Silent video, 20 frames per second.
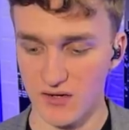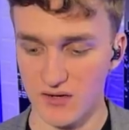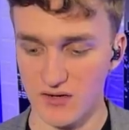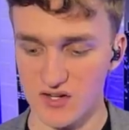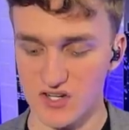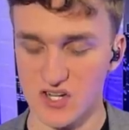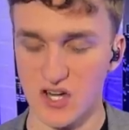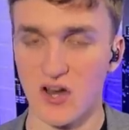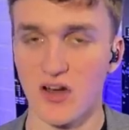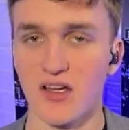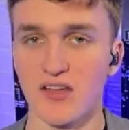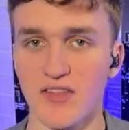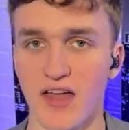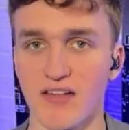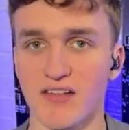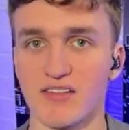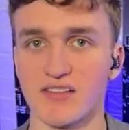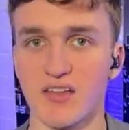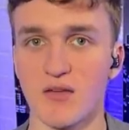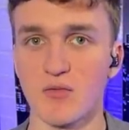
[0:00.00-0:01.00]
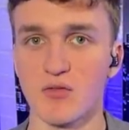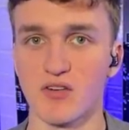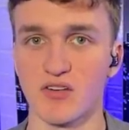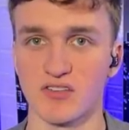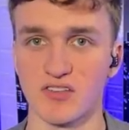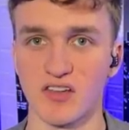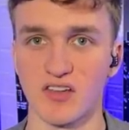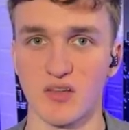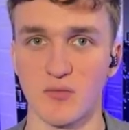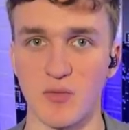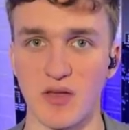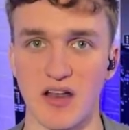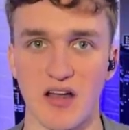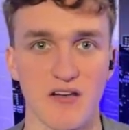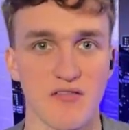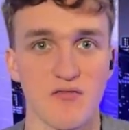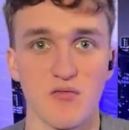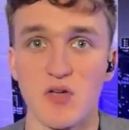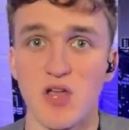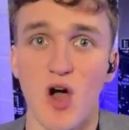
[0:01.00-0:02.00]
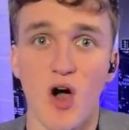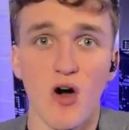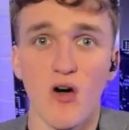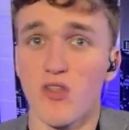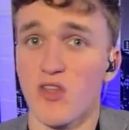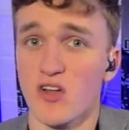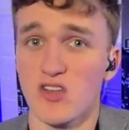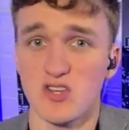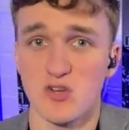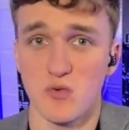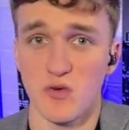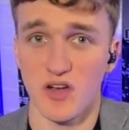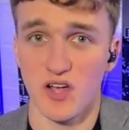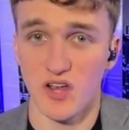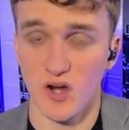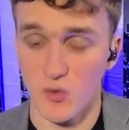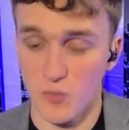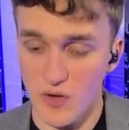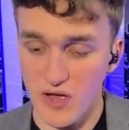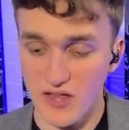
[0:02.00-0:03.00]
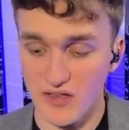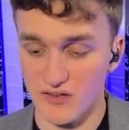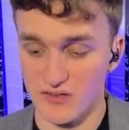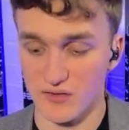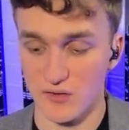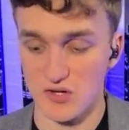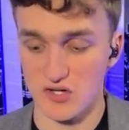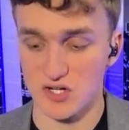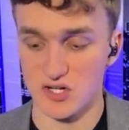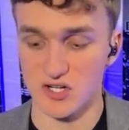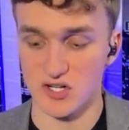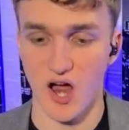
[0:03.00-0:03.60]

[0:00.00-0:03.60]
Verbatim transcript: sharing that similar sentiment of we all thought you were going to win, so it's just